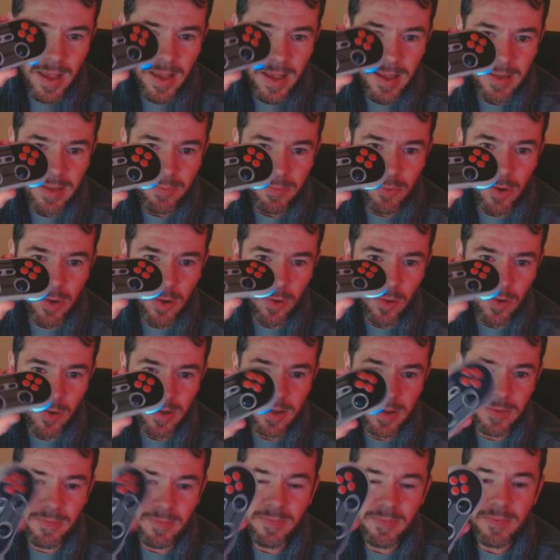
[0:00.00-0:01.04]
It's pretty
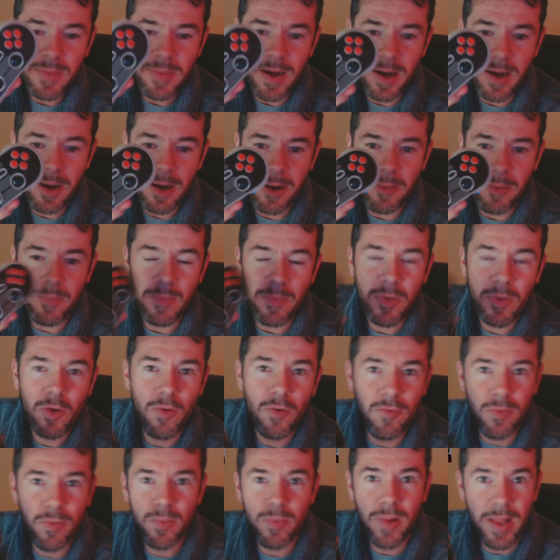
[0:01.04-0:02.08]
awesome.
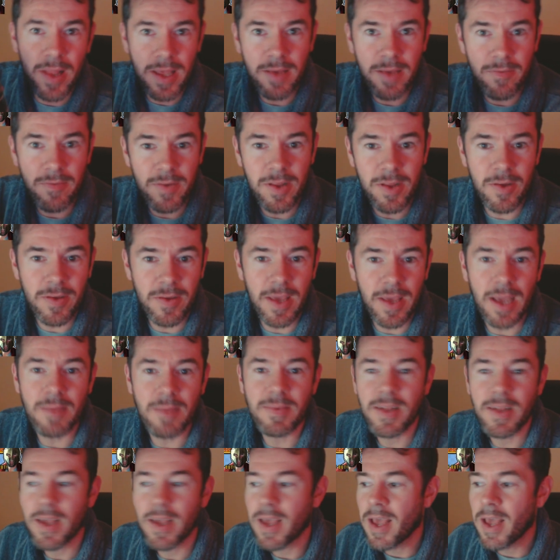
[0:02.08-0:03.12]
Good for playing video
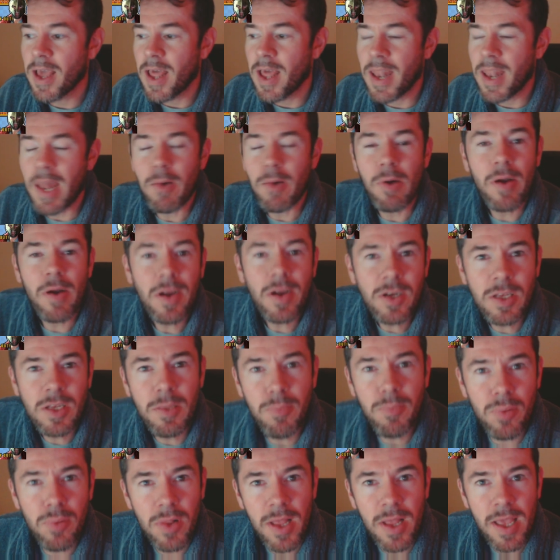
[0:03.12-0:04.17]
games. Now we're actually
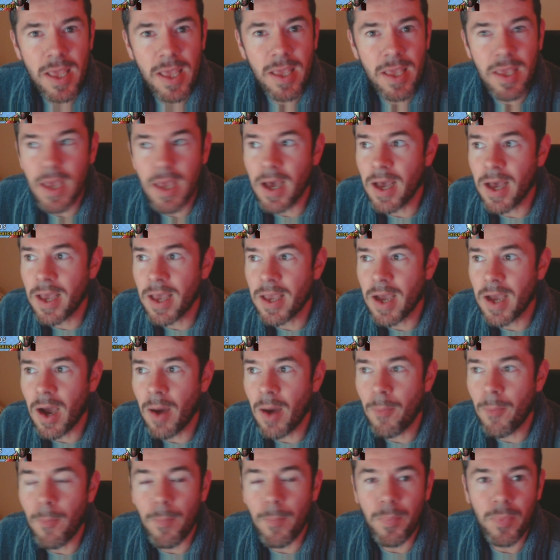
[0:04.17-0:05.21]
playing
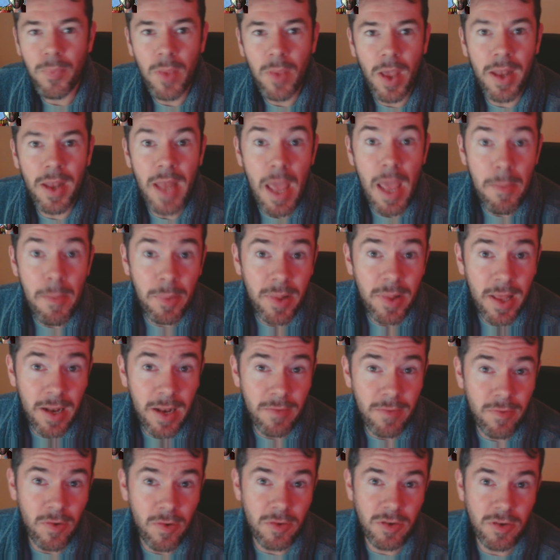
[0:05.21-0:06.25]
an
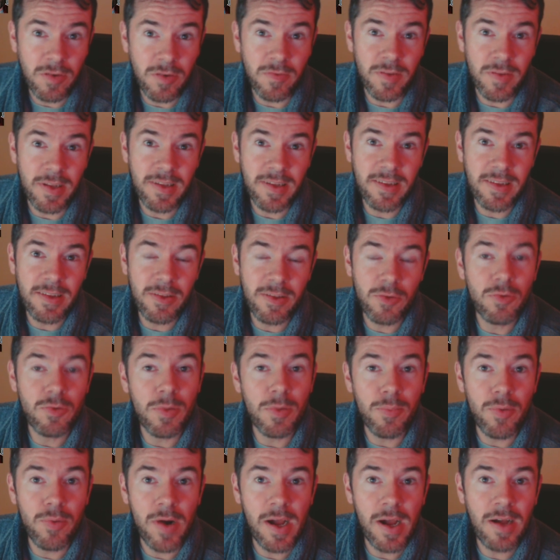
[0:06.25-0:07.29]
emulated version of this through a
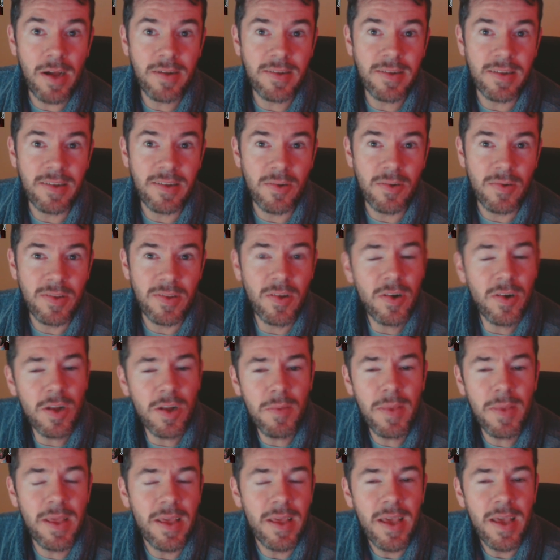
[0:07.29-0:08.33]
browser, so it's not going
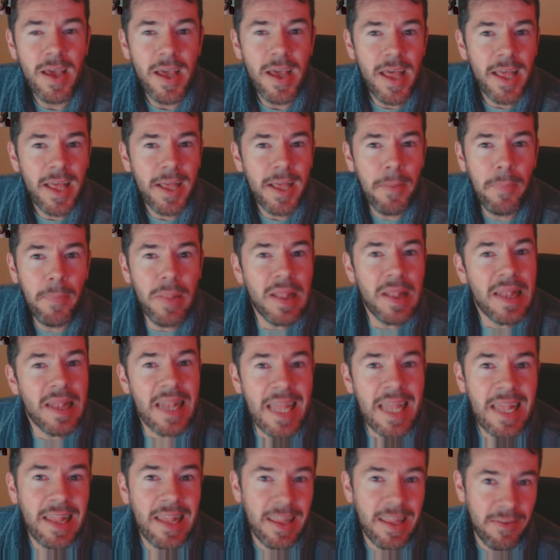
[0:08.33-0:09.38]
to be
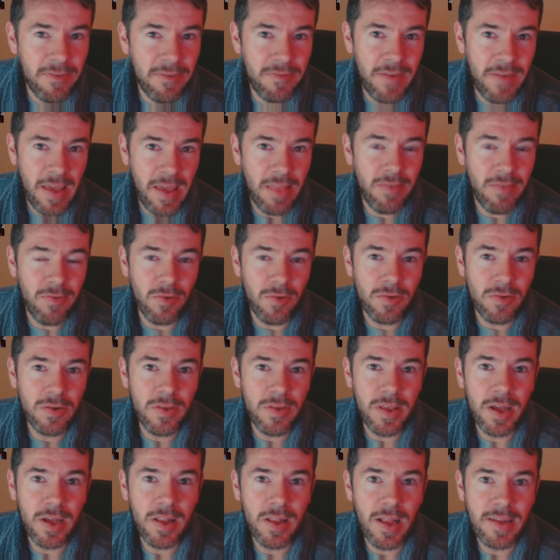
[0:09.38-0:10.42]
completely faithful to
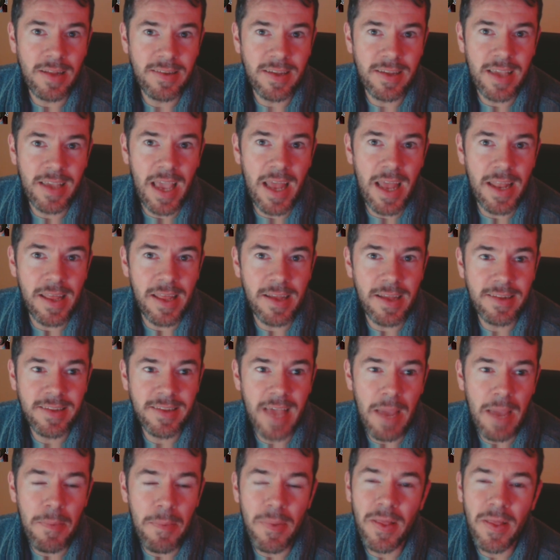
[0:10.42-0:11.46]
the classic NES
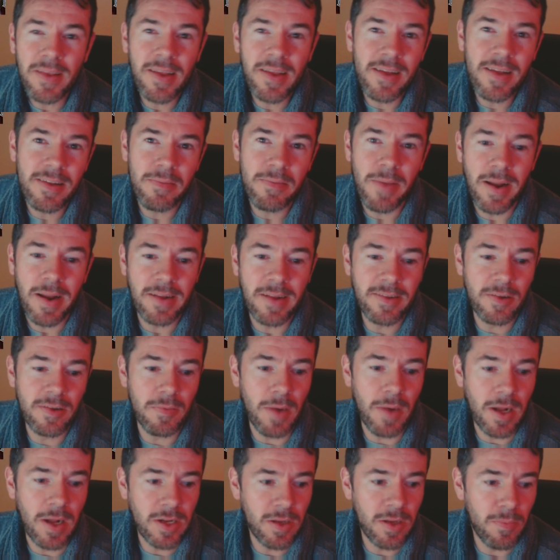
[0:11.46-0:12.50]
game, but that doesn't matter so
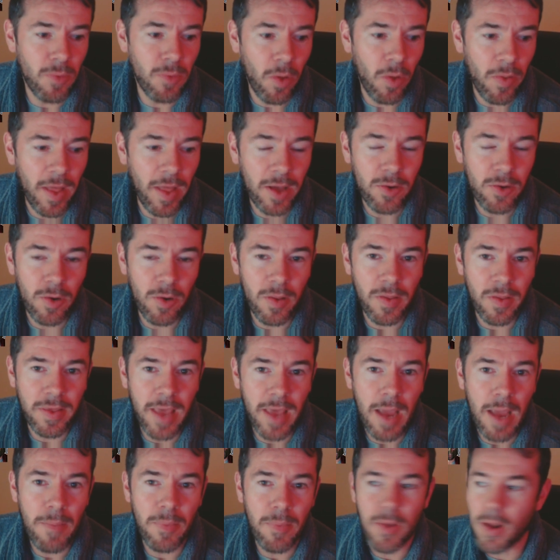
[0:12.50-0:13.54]
much. I'm not that good at the
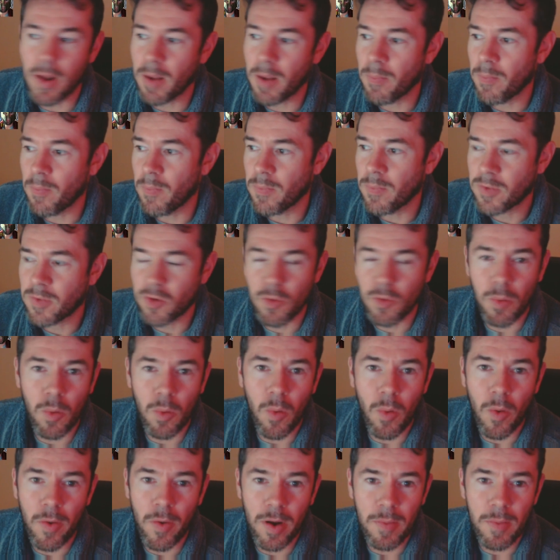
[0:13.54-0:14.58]
game that I'm super
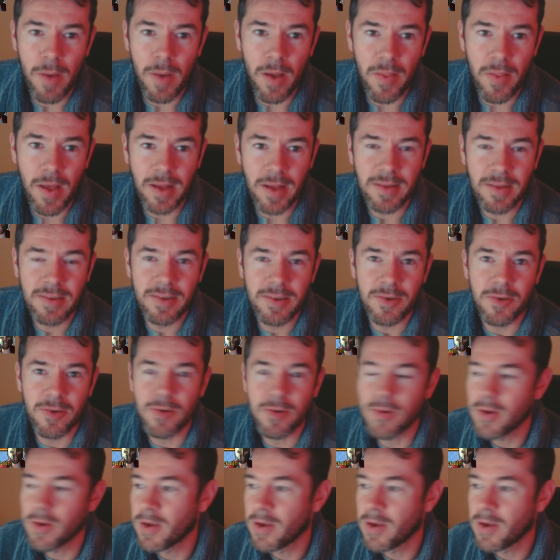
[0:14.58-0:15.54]
worried about that, so